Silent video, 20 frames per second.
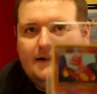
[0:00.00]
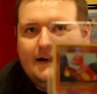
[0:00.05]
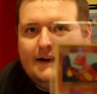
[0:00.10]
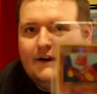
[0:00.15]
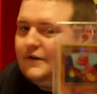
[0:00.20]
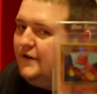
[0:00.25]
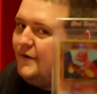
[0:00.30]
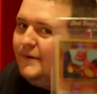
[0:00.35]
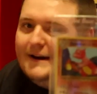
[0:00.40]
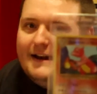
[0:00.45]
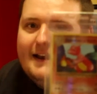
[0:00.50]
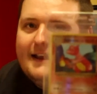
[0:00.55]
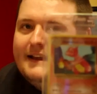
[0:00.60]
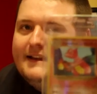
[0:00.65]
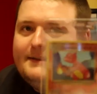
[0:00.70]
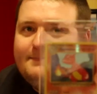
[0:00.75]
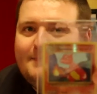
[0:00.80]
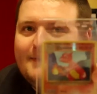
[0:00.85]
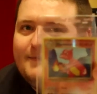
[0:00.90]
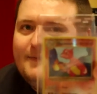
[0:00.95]
Don't know what it
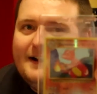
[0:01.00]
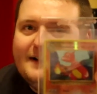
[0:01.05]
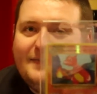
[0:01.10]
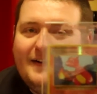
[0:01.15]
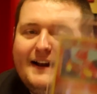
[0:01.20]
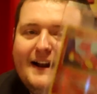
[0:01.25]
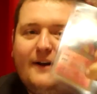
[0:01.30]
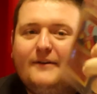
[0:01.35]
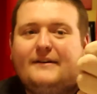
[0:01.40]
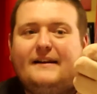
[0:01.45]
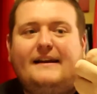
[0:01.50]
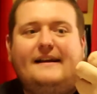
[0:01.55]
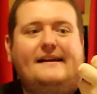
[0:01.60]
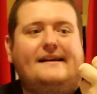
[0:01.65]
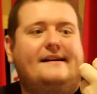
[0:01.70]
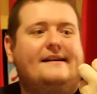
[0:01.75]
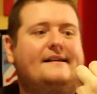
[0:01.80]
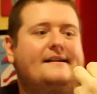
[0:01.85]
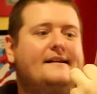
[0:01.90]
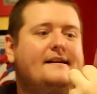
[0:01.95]
is, but let's find out.
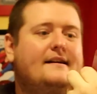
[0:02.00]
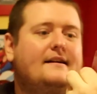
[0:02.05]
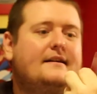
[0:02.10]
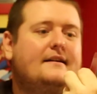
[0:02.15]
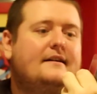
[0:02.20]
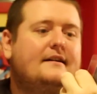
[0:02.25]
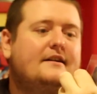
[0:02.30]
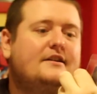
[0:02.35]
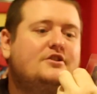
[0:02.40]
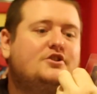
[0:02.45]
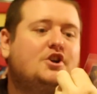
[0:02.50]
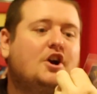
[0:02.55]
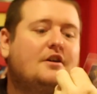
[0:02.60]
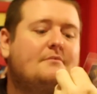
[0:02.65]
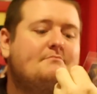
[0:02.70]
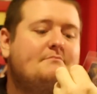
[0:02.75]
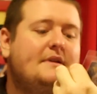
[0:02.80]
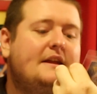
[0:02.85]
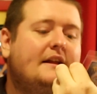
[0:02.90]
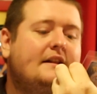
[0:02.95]

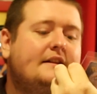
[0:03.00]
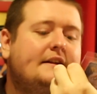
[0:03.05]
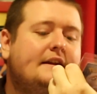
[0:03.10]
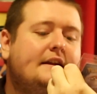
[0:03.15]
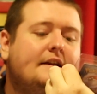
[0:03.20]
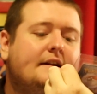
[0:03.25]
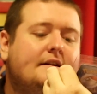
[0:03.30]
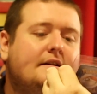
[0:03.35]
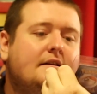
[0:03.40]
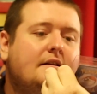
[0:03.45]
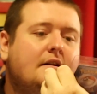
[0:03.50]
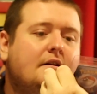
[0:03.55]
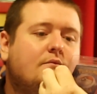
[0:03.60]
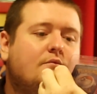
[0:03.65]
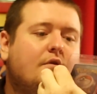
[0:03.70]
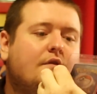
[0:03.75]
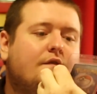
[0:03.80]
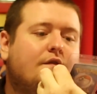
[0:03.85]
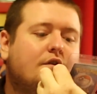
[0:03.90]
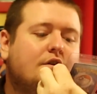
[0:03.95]
Charmeleon
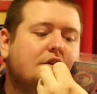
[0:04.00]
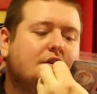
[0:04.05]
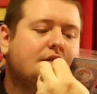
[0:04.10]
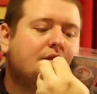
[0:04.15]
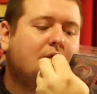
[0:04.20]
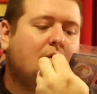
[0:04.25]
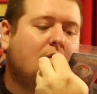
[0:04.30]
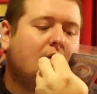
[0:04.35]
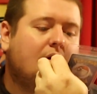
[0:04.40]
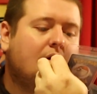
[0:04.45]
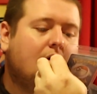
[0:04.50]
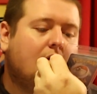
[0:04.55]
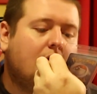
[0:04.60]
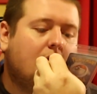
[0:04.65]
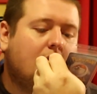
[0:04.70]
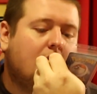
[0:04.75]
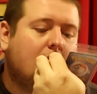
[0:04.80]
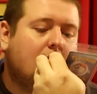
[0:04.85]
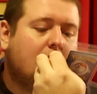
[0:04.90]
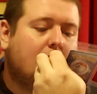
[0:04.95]
reverse foil
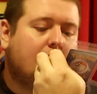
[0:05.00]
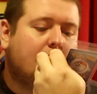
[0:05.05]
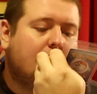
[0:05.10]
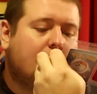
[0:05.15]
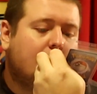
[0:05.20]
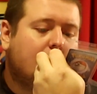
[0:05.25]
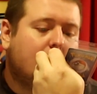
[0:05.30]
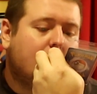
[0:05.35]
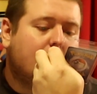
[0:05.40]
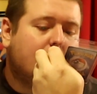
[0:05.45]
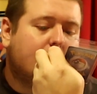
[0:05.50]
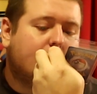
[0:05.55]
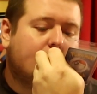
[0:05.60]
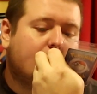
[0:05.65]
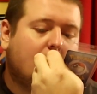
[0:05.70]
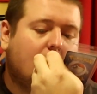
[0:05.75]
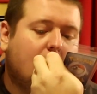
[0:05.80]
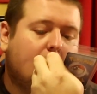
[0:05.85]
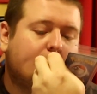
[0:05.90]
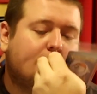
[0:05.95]

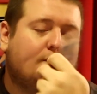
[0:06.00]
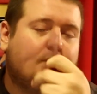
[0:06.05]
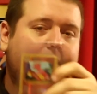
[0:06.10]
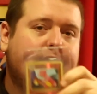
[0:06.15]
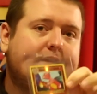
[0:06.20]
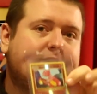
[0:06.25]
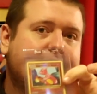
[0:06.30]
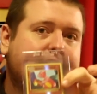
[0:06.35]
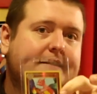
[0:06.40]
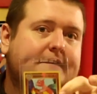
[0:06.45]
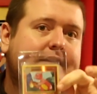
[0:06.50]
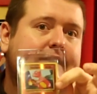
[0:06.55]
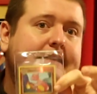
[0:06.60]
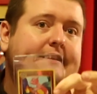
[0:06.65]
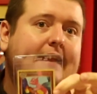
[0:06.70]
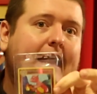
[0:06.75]
from 2016.